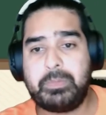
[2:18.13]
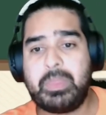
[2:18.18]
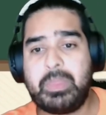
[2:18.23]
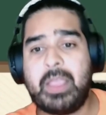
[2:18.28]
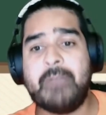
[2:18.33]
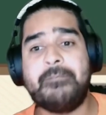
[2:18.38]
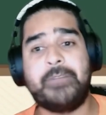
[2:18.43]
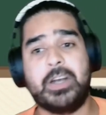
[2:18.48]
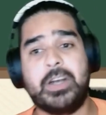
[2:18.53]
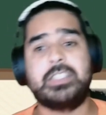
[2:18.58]

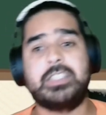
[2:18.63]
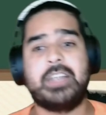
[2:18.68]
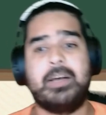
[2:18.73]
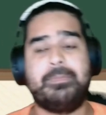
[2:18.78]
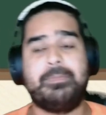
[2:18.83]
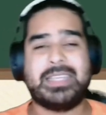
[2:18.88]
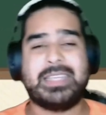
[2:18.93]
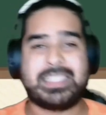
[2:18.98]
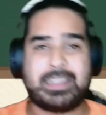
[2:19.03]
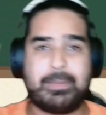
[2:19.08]
First
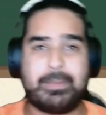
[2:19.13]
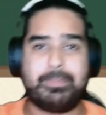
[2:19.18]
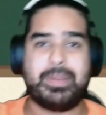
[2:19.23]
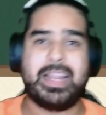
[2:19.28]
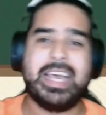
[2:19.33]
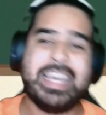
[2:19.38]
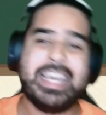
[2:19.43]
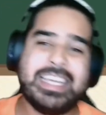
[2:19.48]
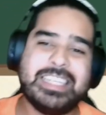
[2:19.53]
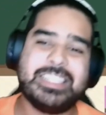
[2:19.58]
up is the
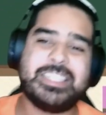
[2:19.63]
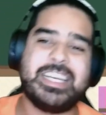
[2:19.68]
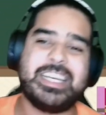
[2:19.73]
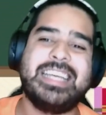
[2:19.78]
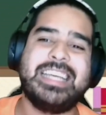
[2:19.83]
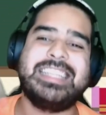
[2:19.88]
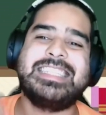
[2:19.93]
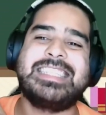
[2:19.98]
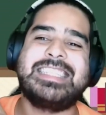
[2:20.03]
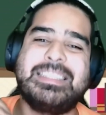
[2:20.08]
Plain
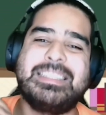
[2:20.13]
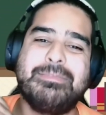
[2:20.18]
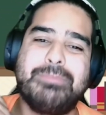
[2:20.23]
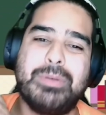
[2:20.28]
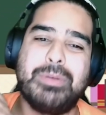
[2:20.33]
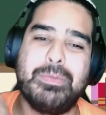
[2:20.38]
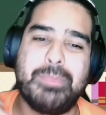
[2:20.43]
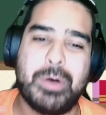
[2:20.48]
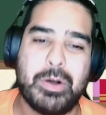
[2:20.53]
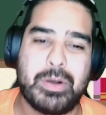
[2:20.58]
Jane
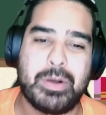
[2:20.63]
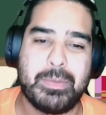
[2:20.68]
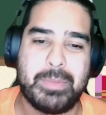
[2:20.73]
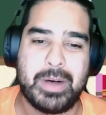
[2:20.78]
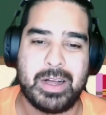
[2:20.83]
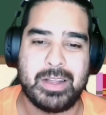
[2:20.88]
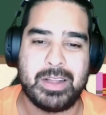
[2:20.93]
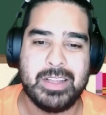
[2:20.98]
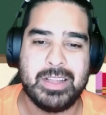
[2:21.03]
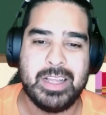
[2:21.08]
Simple
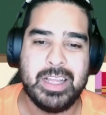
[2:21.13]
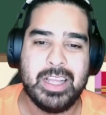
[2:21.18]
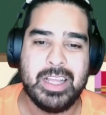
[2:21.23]
Pokeball.